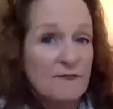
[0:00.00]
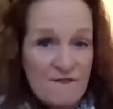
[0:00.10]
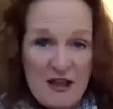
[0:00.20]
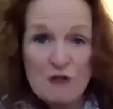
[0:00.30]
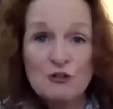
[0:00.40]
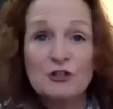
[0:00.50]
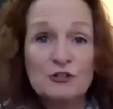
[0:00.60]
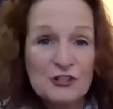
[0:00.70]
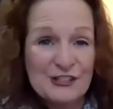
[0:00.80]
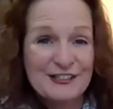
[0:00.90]

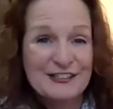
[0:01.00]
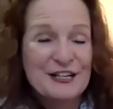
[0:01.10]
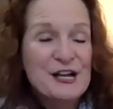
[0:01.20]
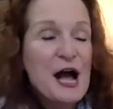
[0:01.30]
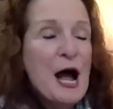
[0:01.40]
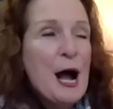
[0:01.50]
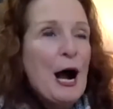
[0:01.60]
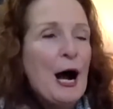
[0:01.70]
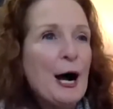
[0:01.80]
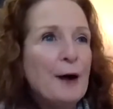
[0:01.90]
failures.
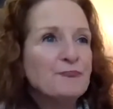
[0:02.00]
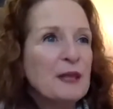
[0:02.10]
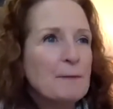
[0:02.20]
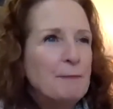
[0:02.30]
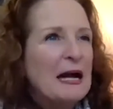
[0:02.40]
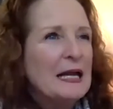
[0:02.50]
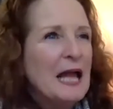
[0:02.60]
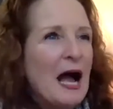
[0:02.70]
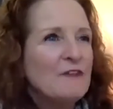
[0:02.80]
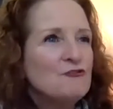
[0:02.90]
But
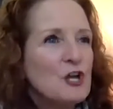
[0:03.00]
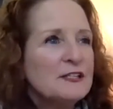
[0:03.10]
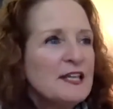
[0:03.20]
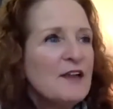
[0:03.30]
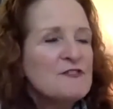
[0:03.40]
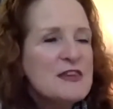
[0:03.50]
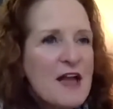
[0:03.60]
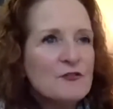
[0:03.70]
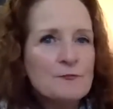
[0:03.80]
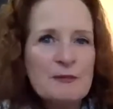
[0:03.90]
I just have
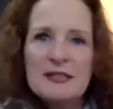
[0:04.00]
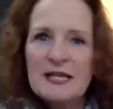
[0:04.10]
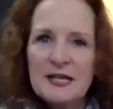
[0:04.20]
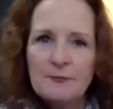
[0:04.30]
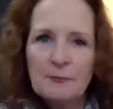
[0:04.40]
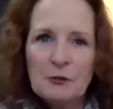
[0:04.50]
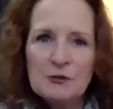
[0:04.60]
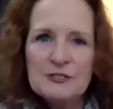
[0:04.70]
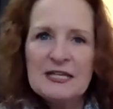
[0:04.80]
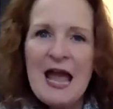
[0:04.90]
never been that type of
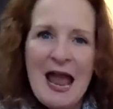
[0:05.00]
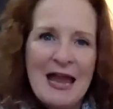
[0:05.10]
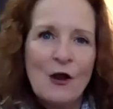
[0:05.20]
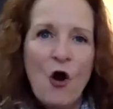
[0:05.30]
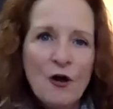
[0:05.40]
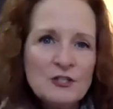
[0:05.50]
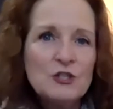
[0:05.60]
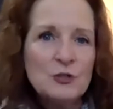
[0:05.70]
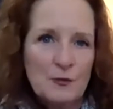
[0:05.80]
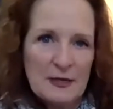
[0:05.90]
person to hang on
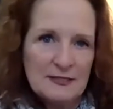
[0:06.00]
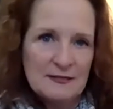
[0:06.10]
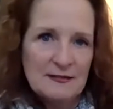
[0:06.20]
to it.